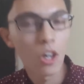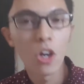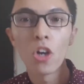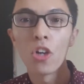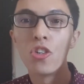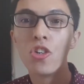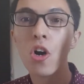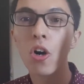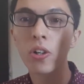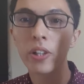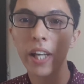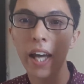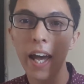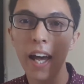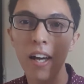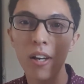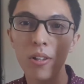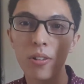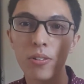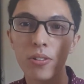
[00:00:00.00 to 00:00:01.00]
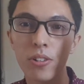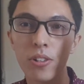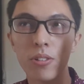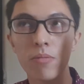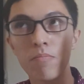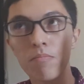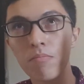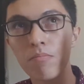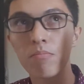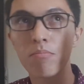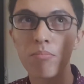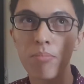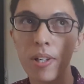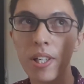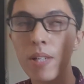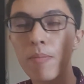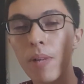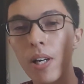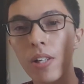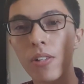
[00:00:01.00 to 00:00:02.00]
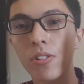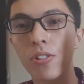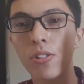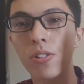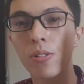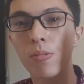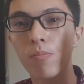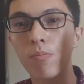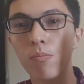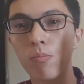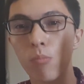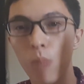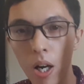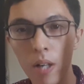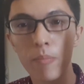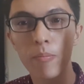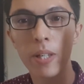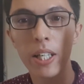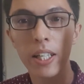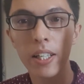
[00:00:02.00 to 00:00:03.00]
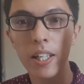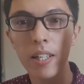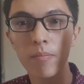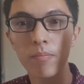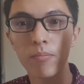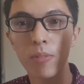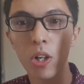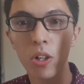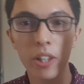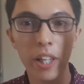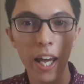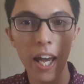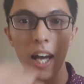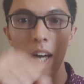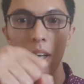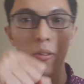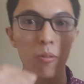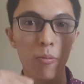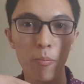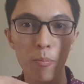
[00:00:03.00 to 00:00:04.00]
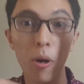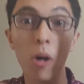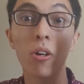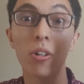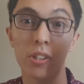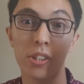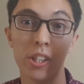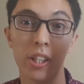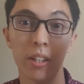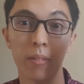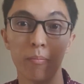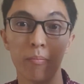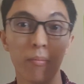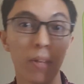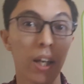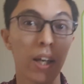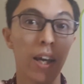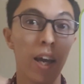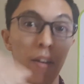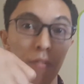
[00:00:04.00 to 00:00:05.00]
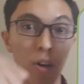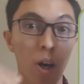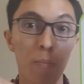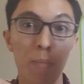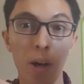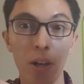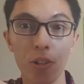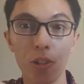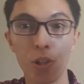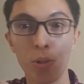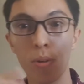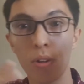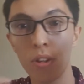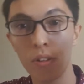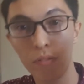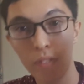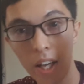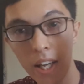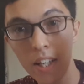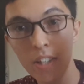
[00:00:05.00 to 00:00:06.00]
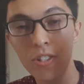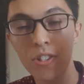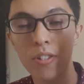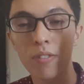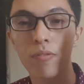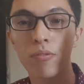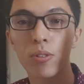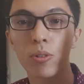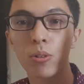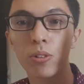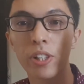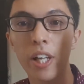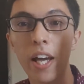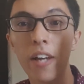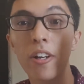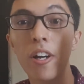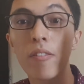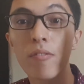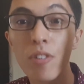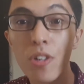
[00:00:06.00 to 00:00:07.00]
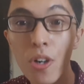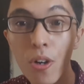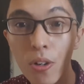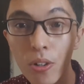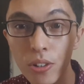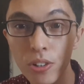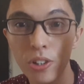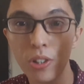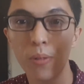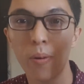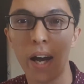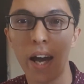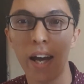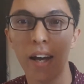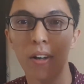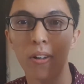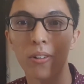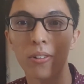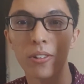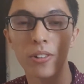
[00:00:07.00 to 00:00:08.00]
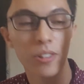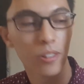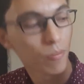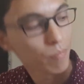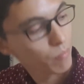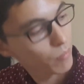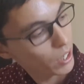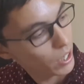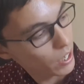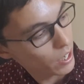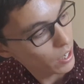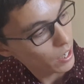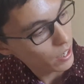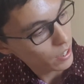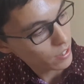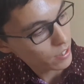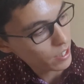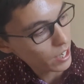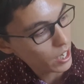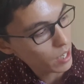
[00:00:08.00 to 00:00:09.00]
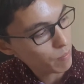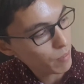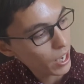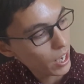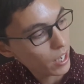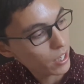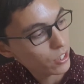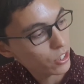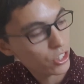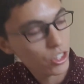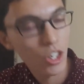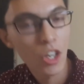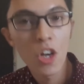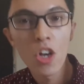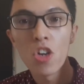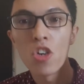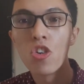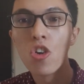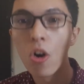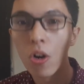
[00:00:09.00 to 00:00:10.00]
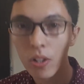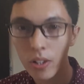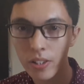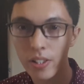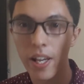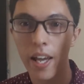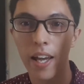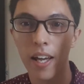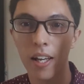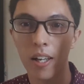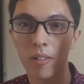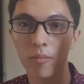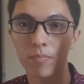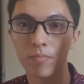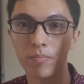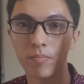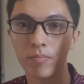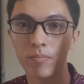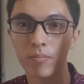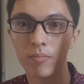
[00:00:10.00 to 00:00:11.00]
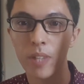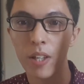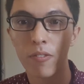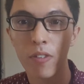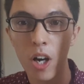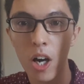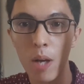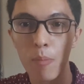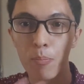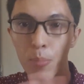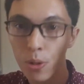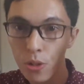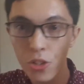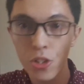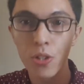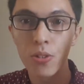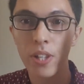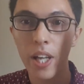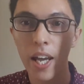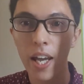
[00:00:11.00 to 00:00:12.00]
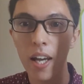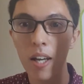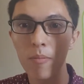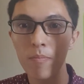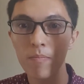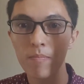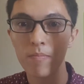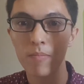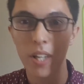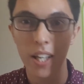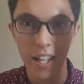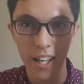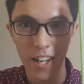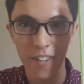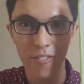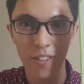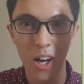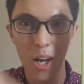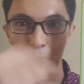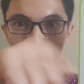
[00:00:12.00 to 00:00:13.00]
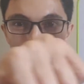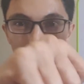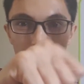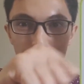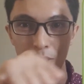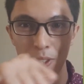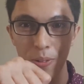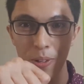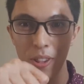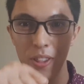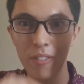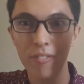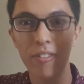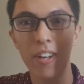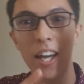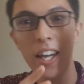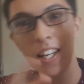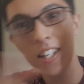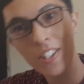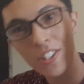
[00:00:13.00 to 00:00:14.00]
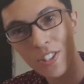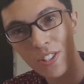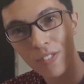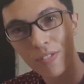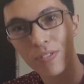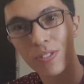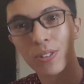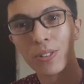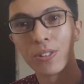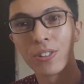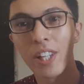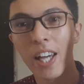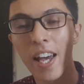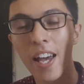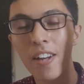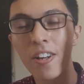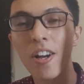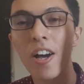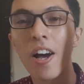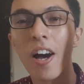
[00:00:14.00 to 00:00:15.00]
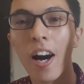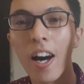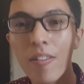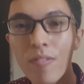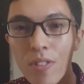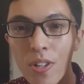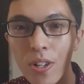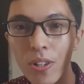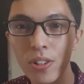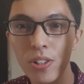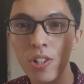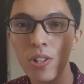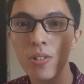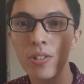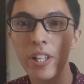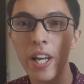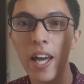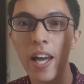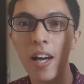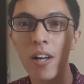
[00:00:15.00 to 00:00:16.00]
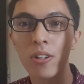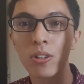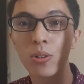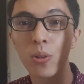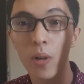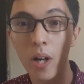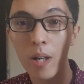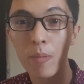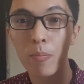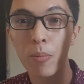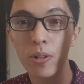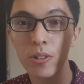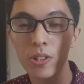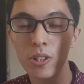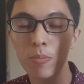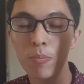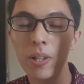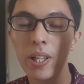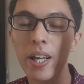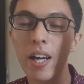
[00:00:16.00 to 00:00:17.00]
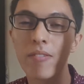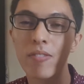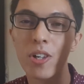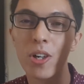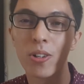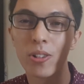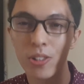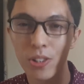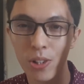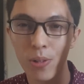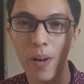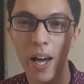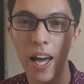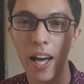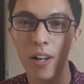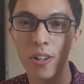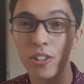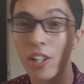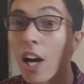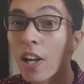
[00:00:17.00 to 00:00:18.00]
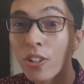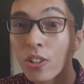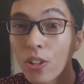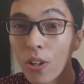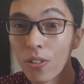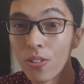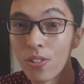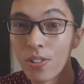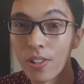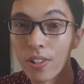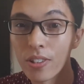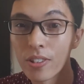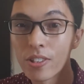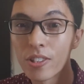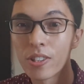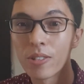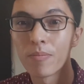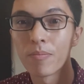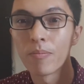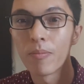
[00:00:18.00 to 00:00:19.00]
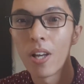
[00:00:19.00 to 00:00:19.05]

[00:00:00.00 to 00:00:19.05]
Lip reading: Knock out, pretty much one meaning. Knock out, boxing. If I punch you on the face, you fall down, I've knocked you out. Same as knock down. If I push you down, if I punch you in the face, you fall down, I've knocked you down, quite possibly I've knocked you out, unconscious.